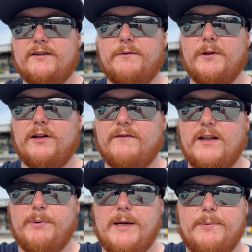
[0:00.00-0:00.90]
from a lot of
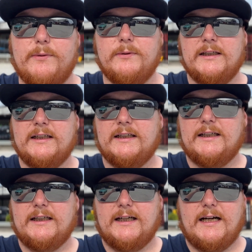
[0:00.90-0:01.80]
other people.
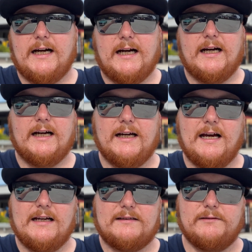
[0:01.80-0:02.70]

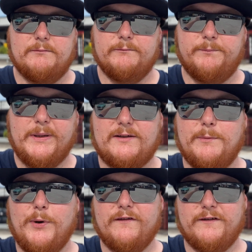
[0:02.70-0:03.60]
Some big
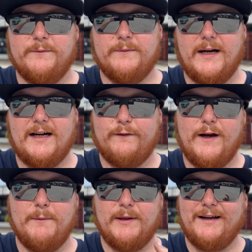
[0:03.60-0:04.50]
support from
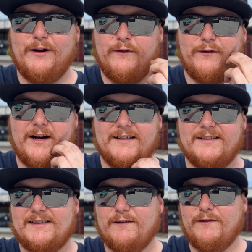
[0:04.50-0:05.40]
family and girlfriend
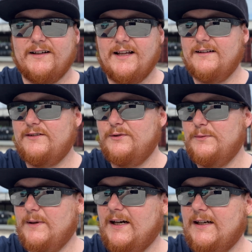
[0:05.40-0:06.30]
and stuff like that
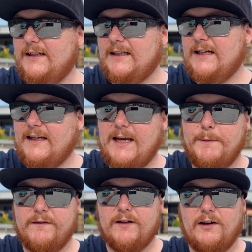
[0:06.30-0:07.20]
to get me
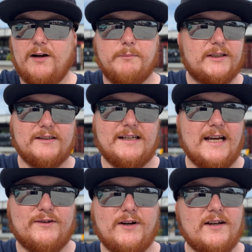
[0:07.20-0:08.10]
over the line, because yeah,
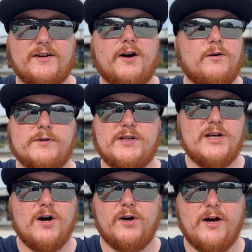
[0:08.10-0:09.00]
2 days ago I was
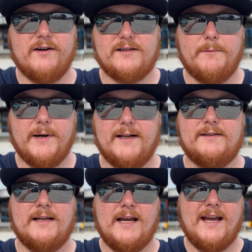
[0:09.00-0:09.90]
not going to
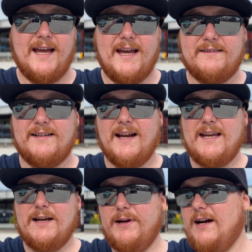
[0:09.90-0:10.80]
Summernats, and today
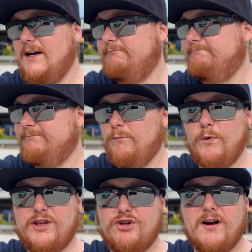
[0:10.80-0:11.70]
here we are
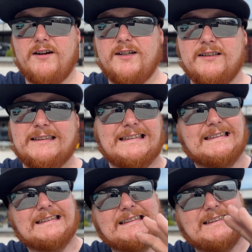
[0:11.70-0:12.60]
with the truck
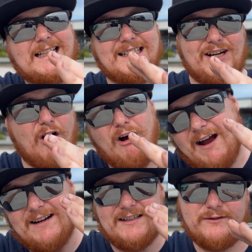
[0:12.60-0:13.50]
and
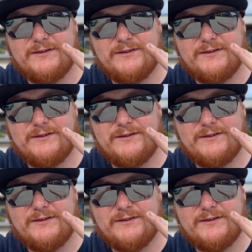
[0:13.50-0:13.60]
kind of